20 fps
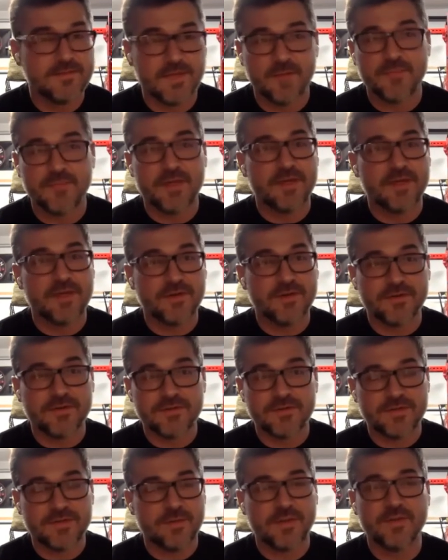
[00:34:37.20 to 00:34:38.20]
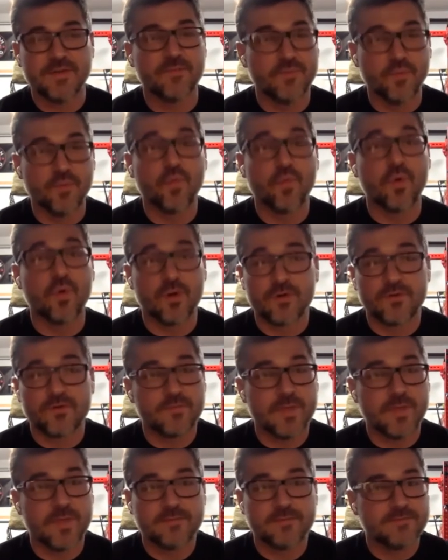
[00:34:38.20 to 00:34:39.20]
dumbbells. I mean, the works,
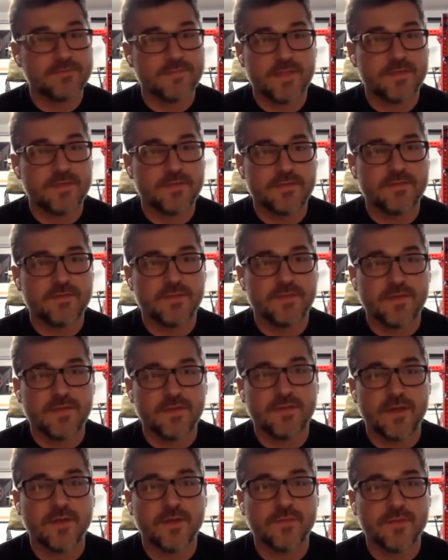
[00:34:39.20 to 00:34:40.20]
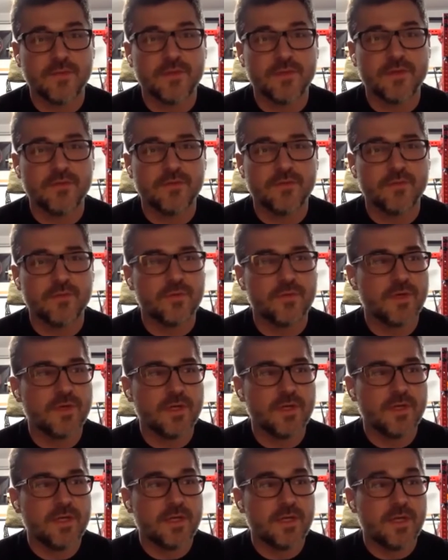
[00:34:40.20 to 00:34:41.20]
man. It's unbelievable.
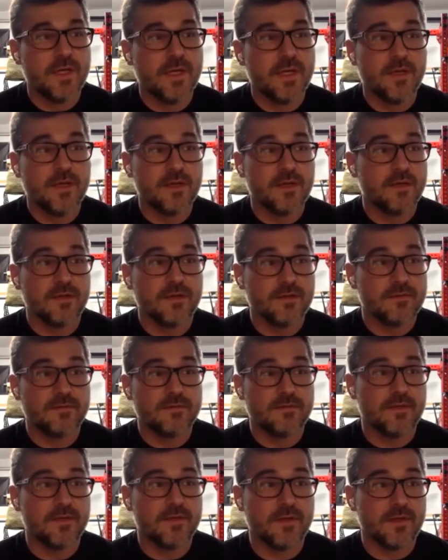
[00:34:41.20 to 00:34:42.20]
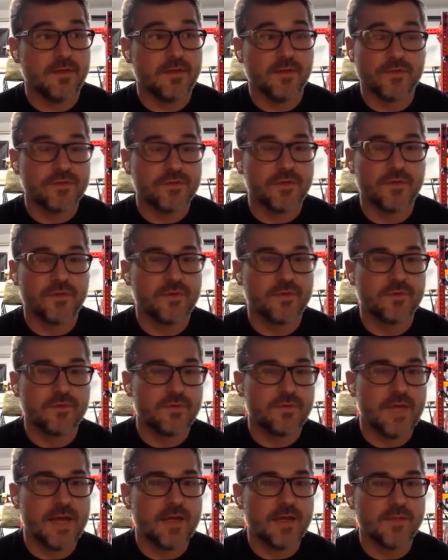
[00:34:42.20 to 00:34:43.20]
And there's
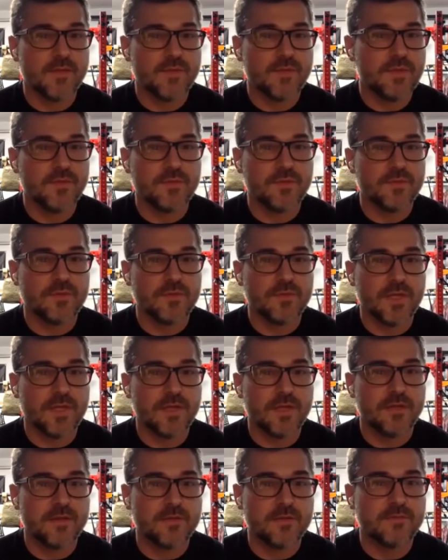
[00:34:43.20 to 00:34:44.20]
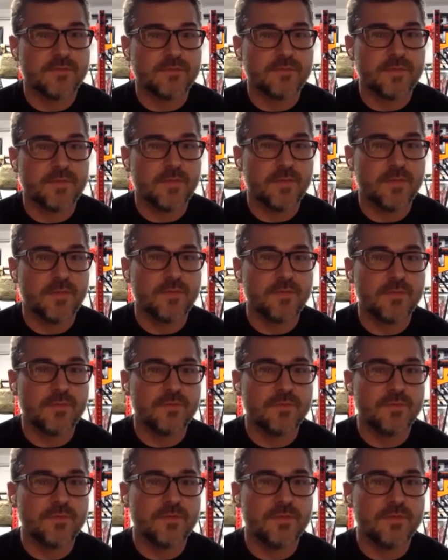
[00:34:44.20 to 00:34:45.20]
no lack of people like him. I
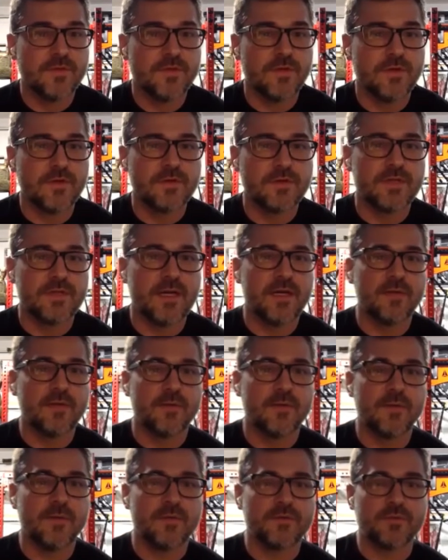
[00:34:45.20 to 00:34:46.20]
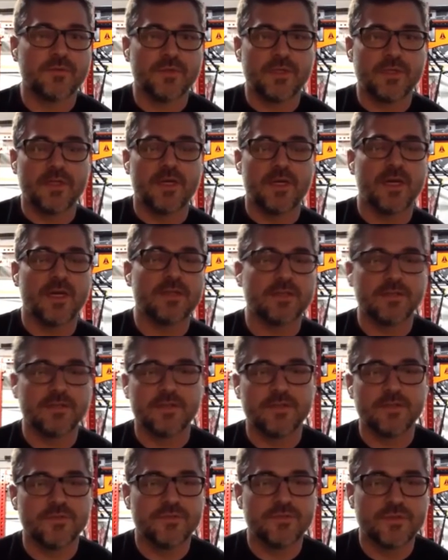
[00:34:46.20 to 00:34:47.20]
mean, we see it all the time. I mean, there's plenty of
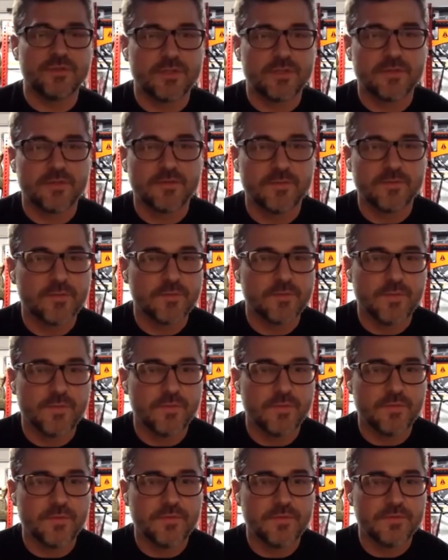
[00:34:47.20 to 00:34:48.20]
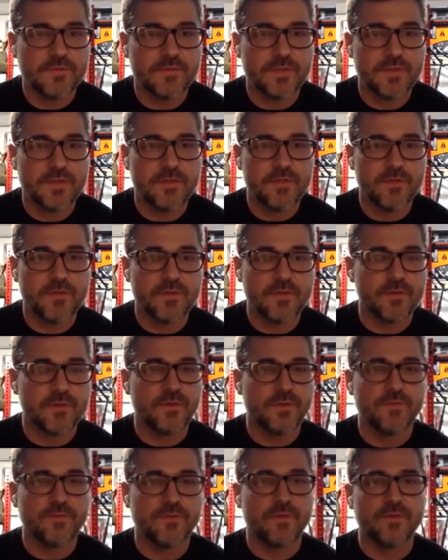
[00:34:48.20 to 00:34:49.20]
content that you share where people have spent, you know,
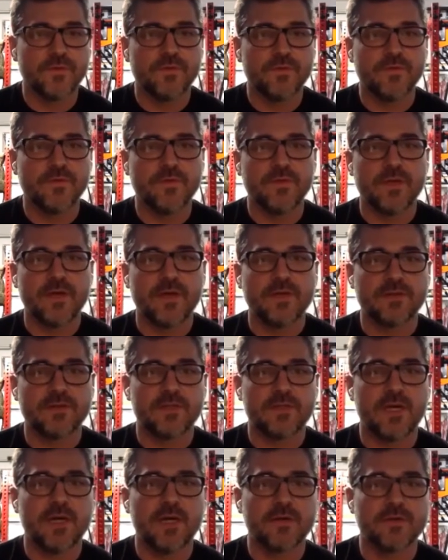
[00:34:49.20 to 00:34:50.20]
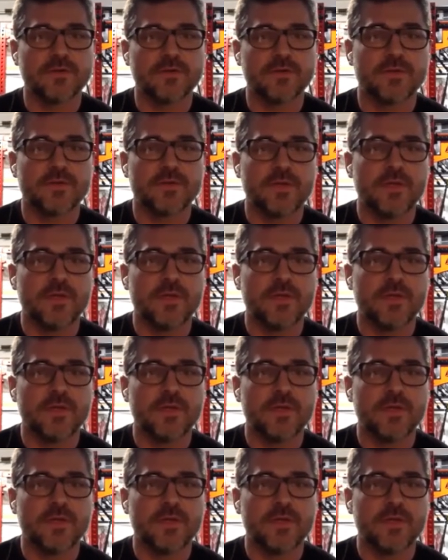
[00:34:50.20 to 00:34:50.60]
30, 40, $50,000